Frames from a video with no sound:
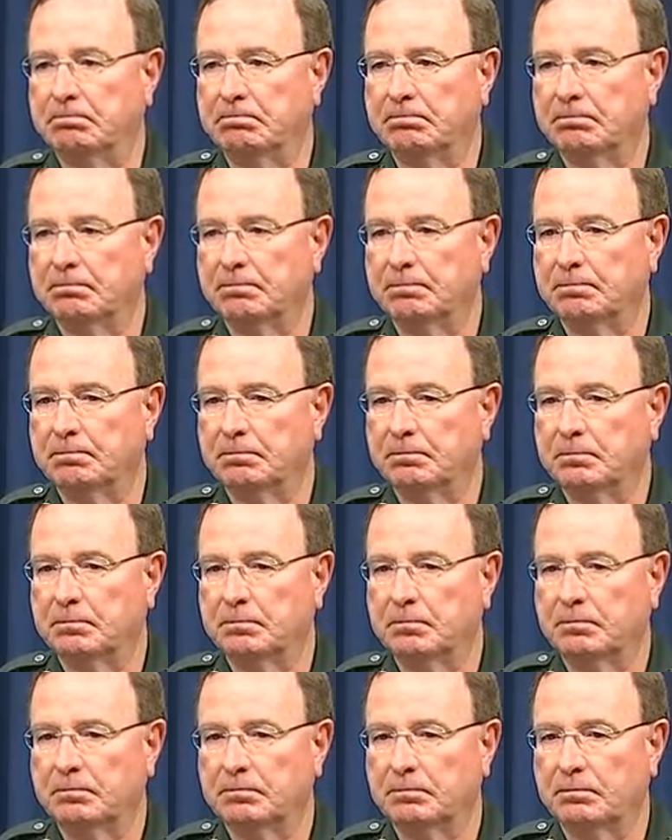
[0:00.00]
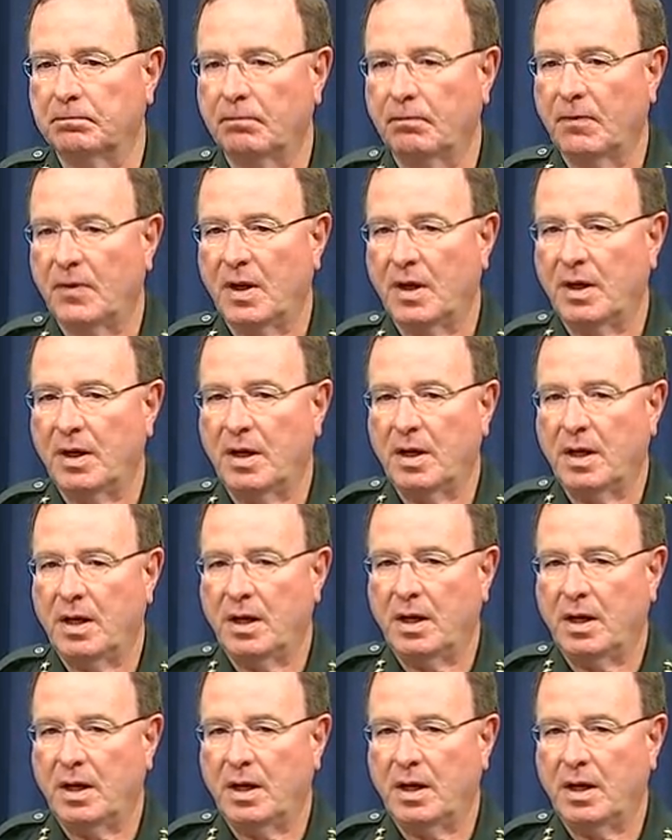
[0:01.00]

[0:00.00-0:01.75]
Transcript: Nobody speaks.